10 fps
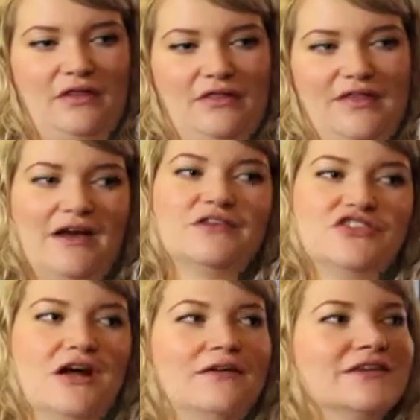that
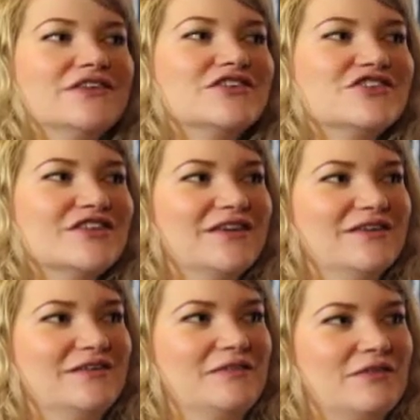challenge
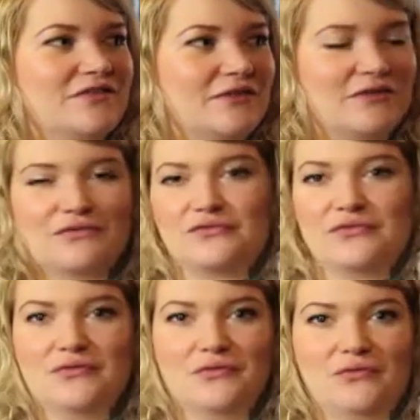to live
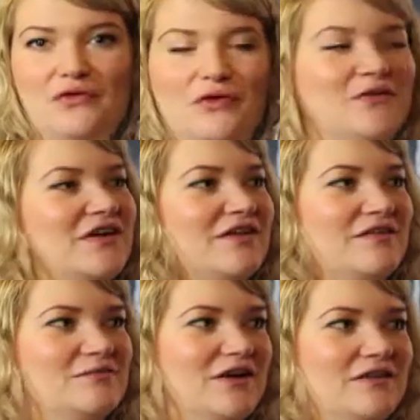for
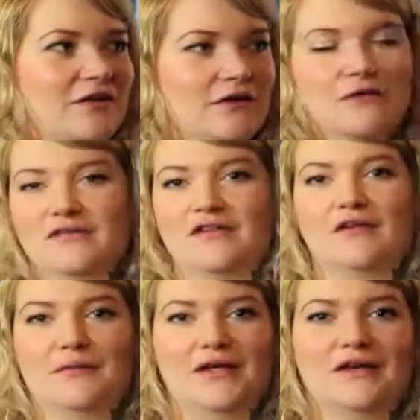because my son, who's
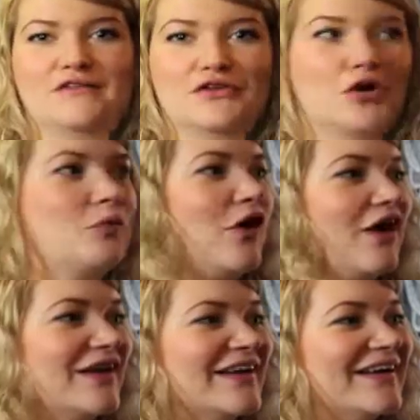telling me has to go
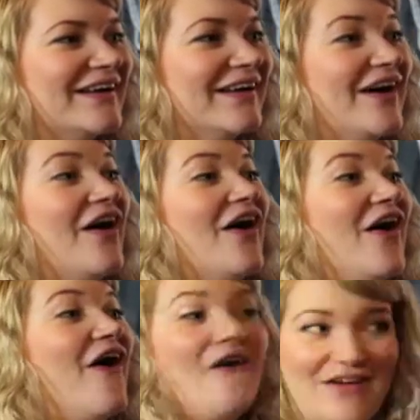potty,
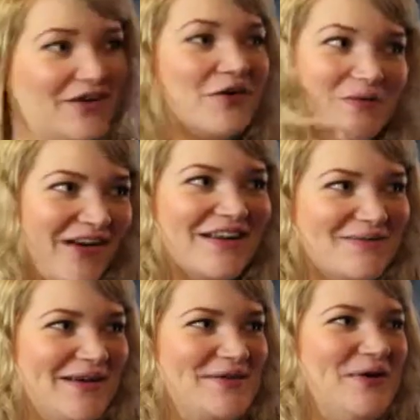okay, go potty,
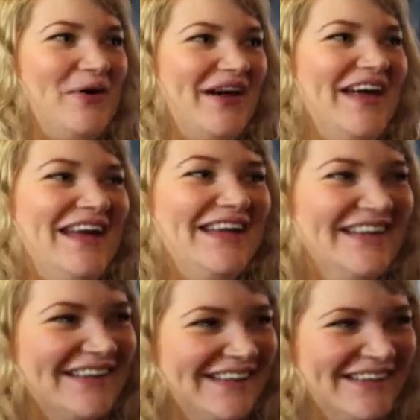big
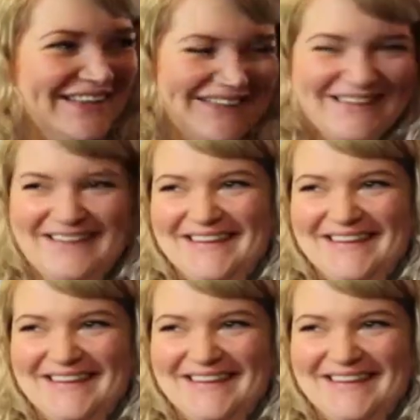boy.